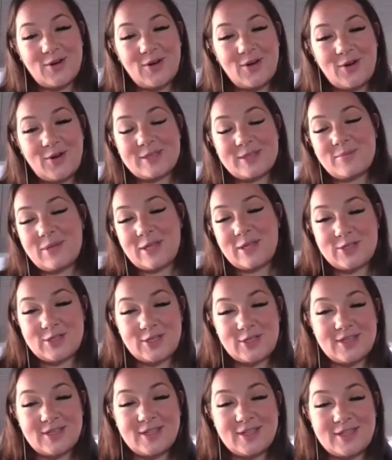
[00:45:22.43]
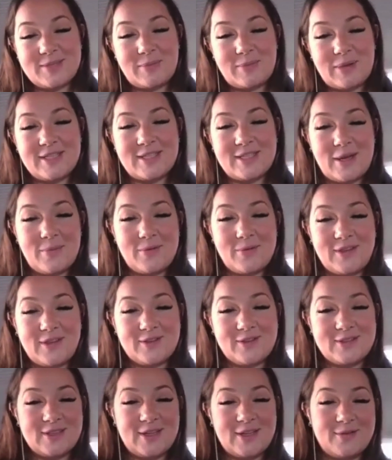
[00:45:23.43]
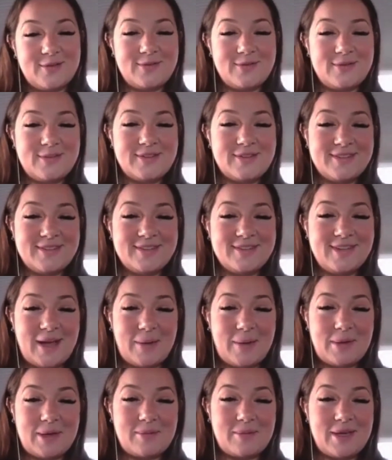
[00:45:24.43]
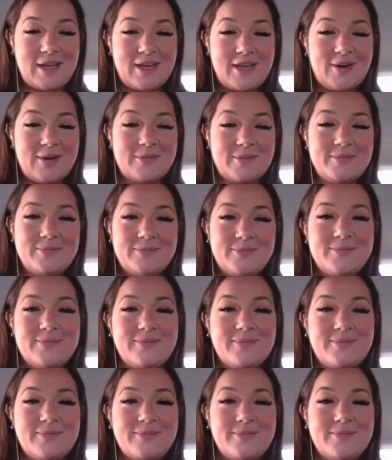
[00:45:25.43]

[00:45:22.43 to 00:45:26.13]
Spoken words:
you. Always a pleasure to spend time with you, Steph. Happy to be here.